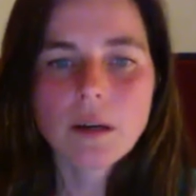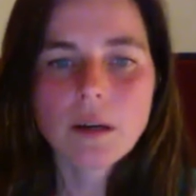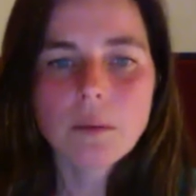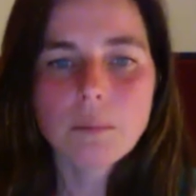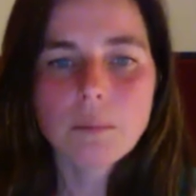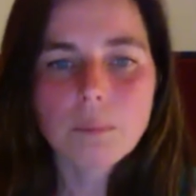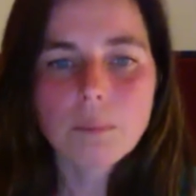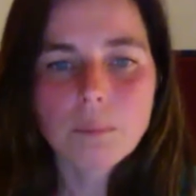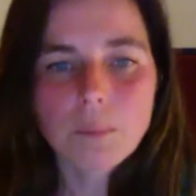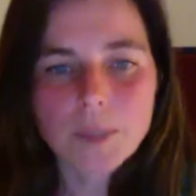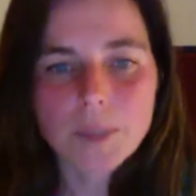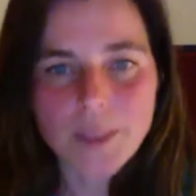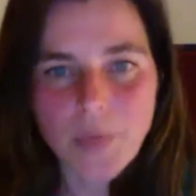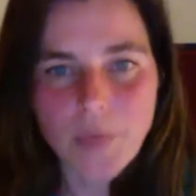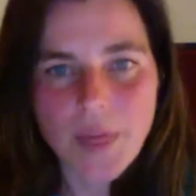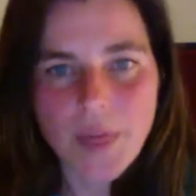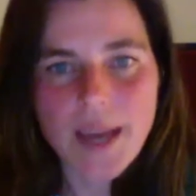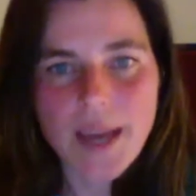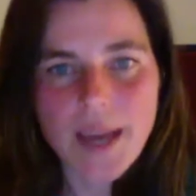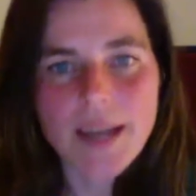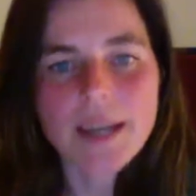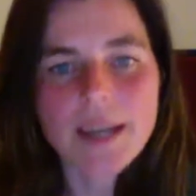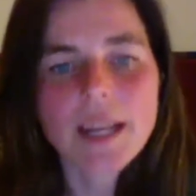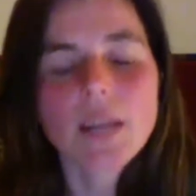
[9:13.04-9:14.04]
But then
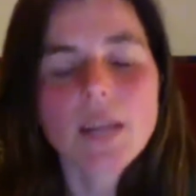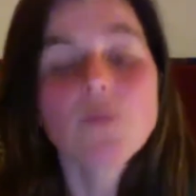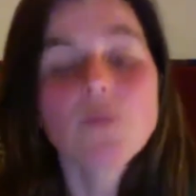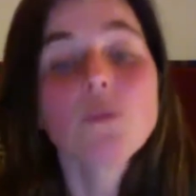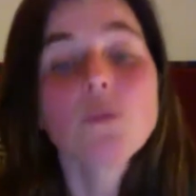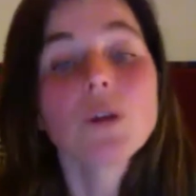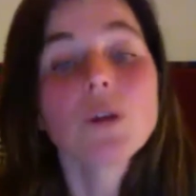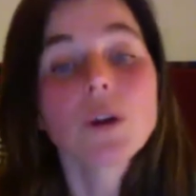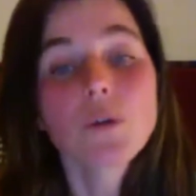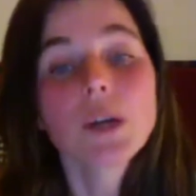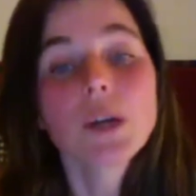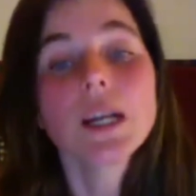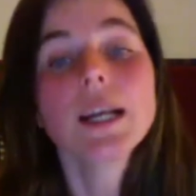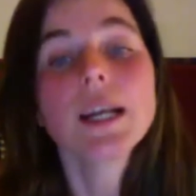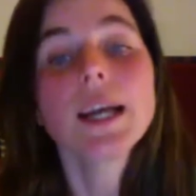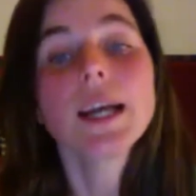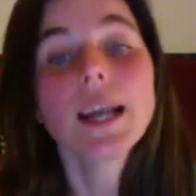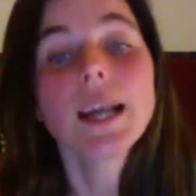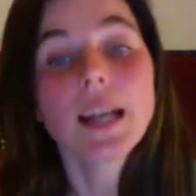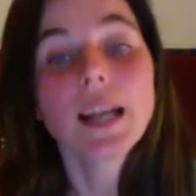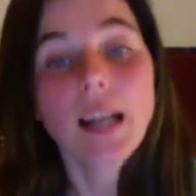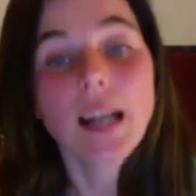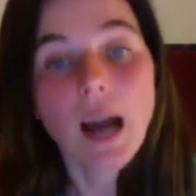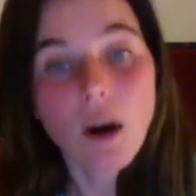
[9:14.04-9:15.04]
if we really
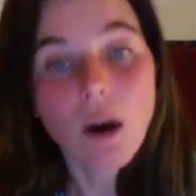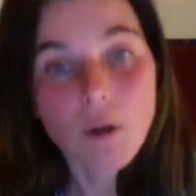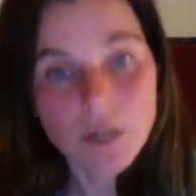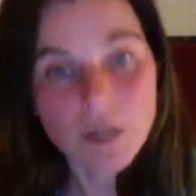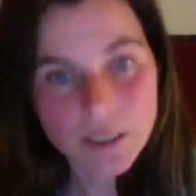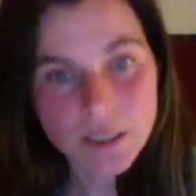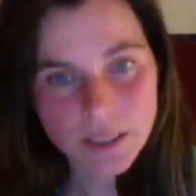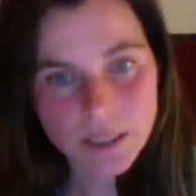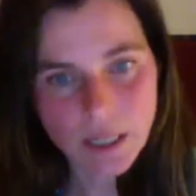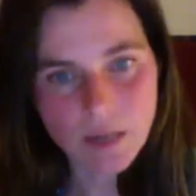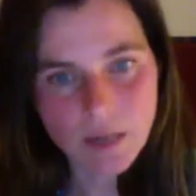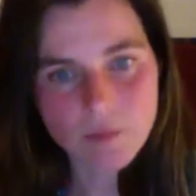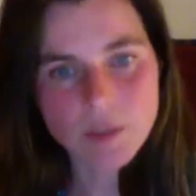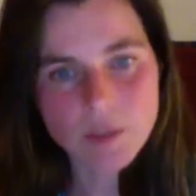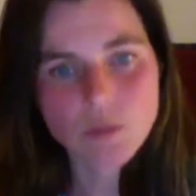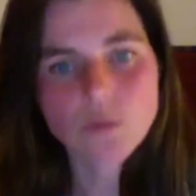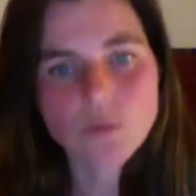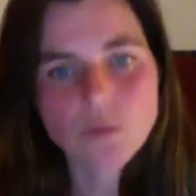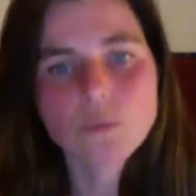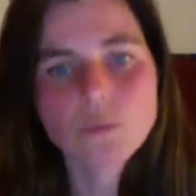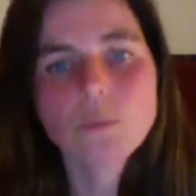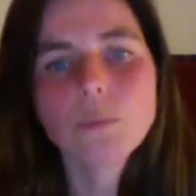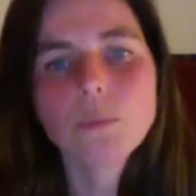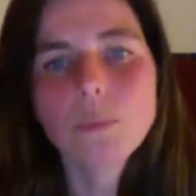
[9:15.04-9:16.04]
allow ourselves to
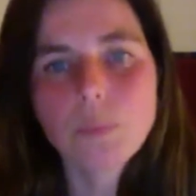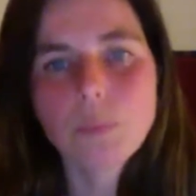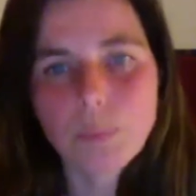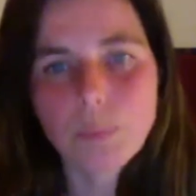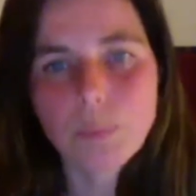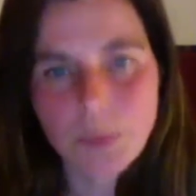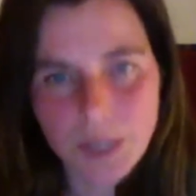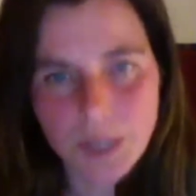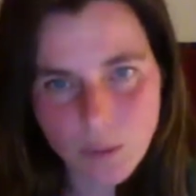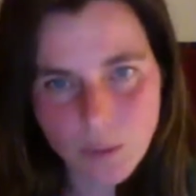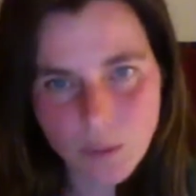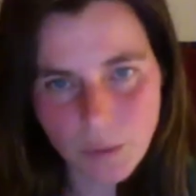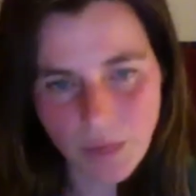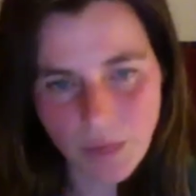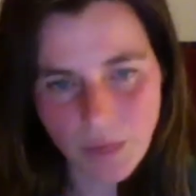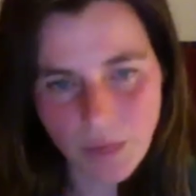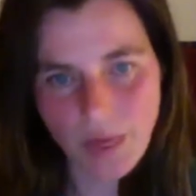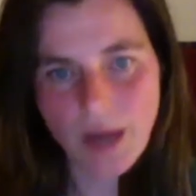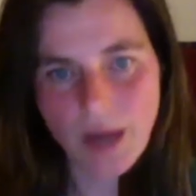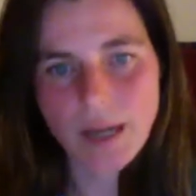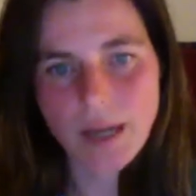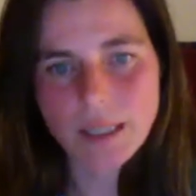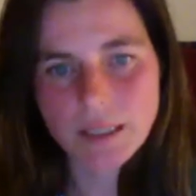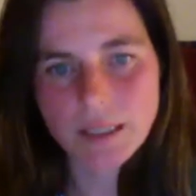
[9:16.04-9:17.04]
be with
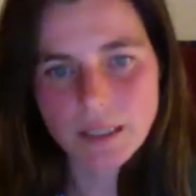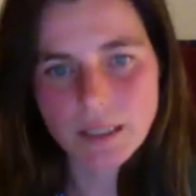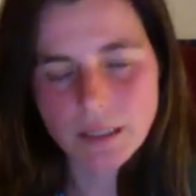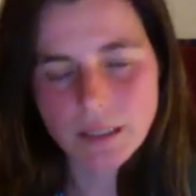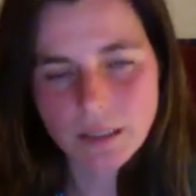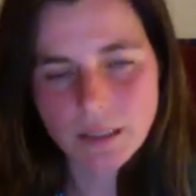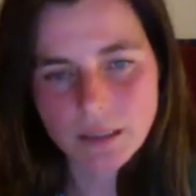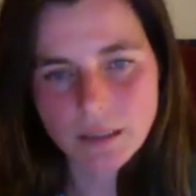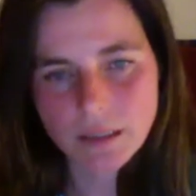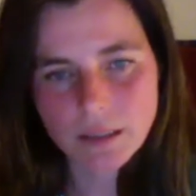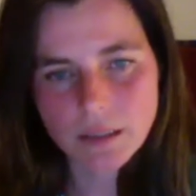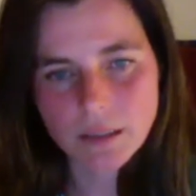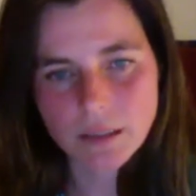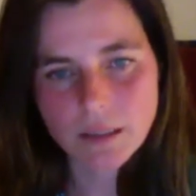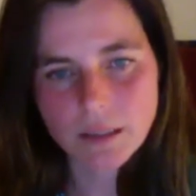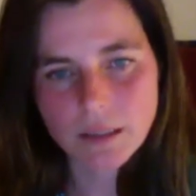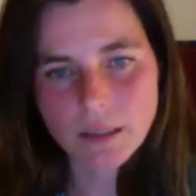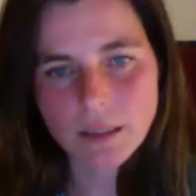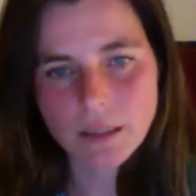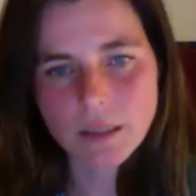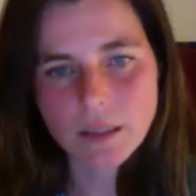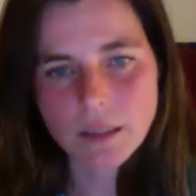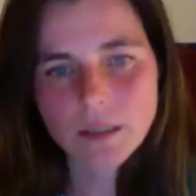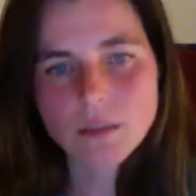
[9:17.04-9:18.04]
that,
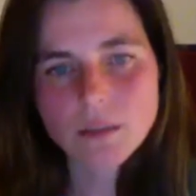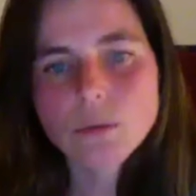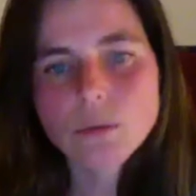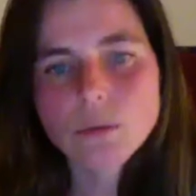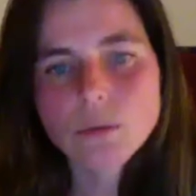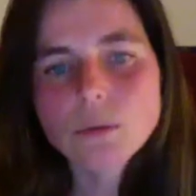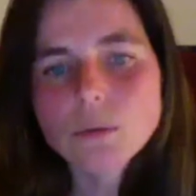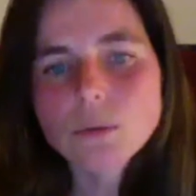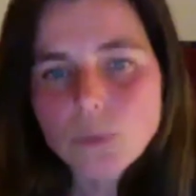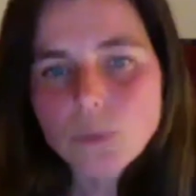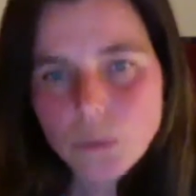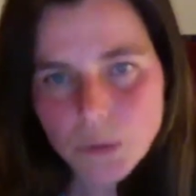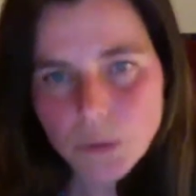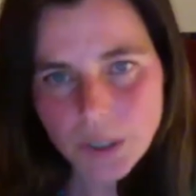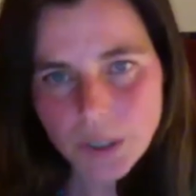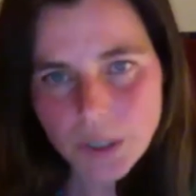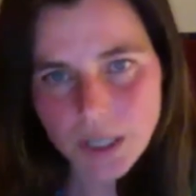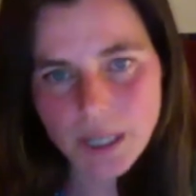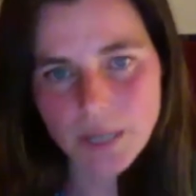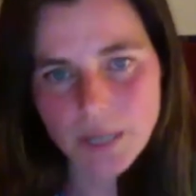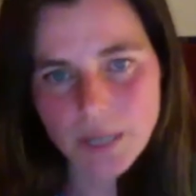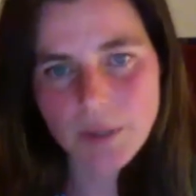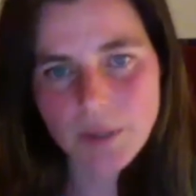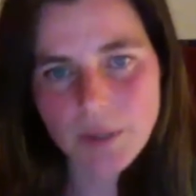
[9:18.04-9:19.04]
to really
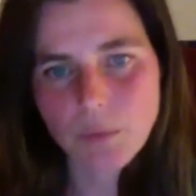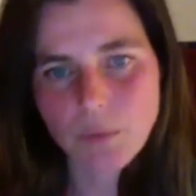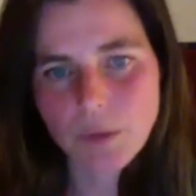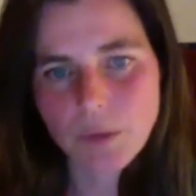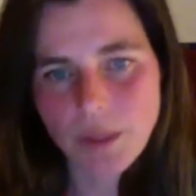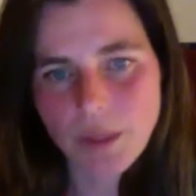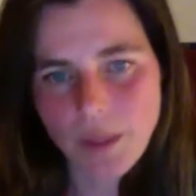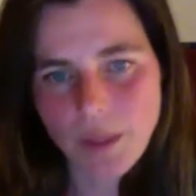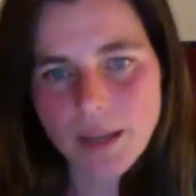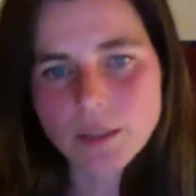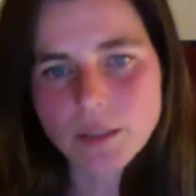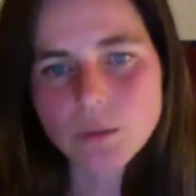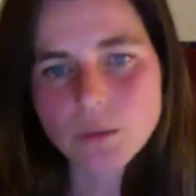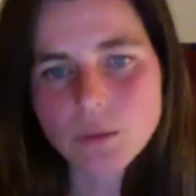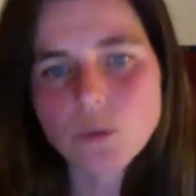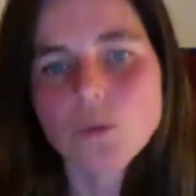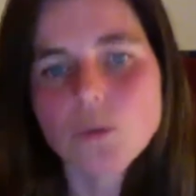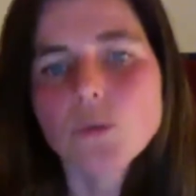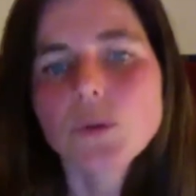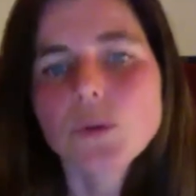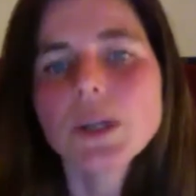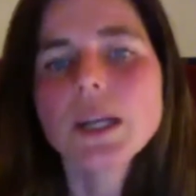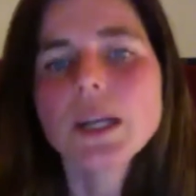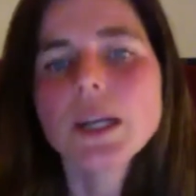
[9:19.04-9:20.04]
be with that, to
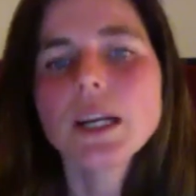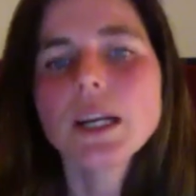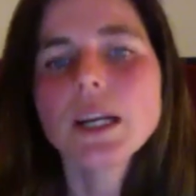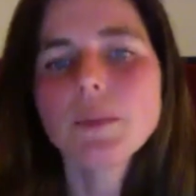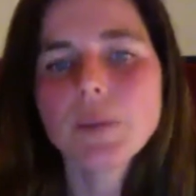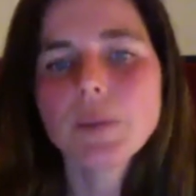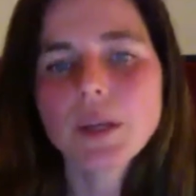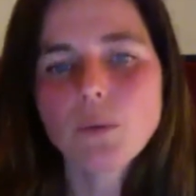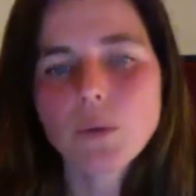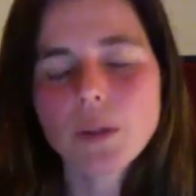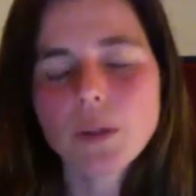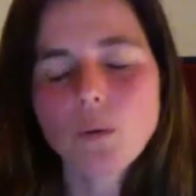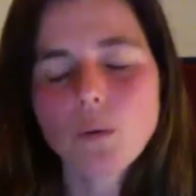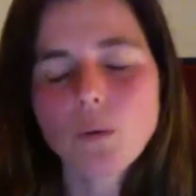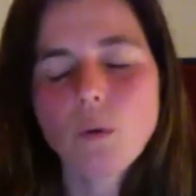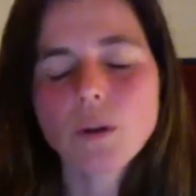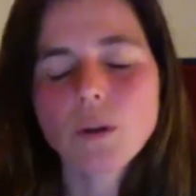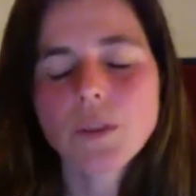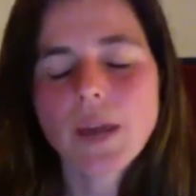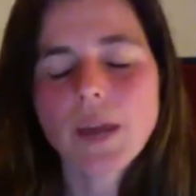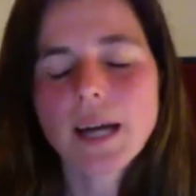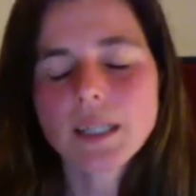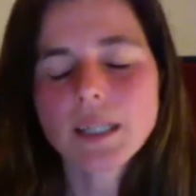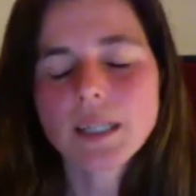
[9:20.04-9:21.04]
really be with what
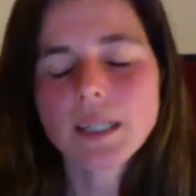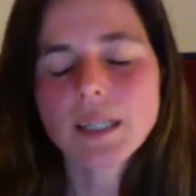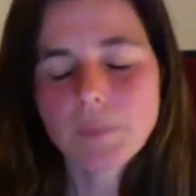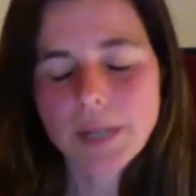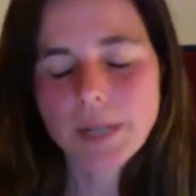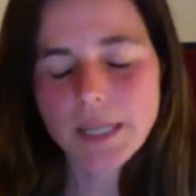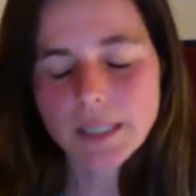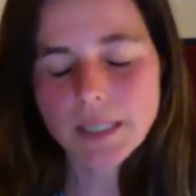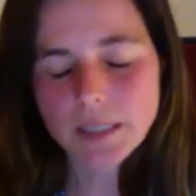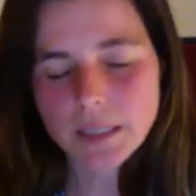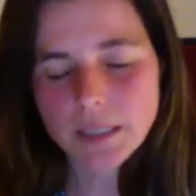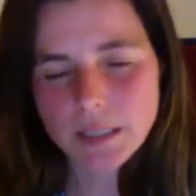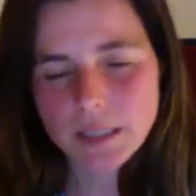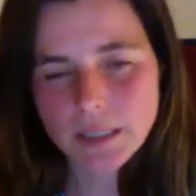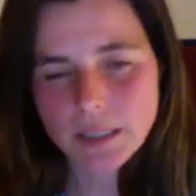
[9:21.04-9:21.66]
that means,